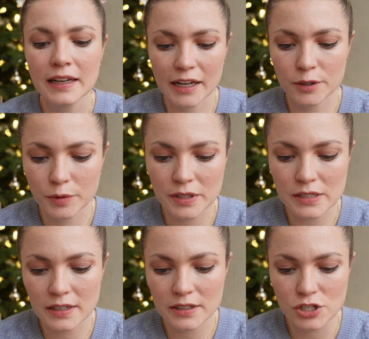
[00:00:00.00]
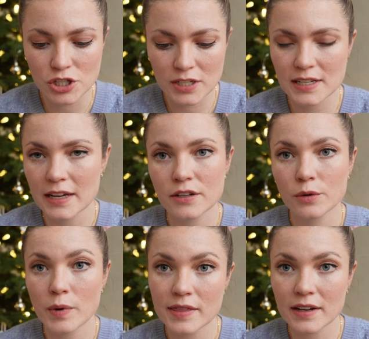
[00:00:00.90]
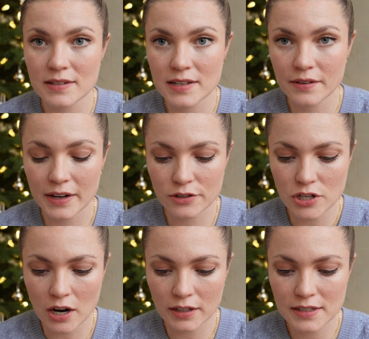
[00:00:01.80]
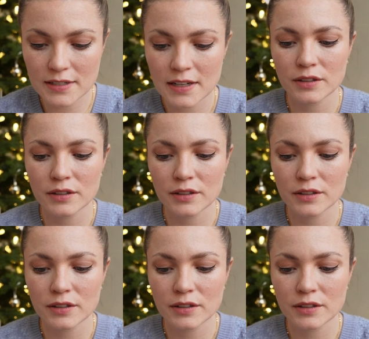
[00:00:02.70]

It was just under $1,700.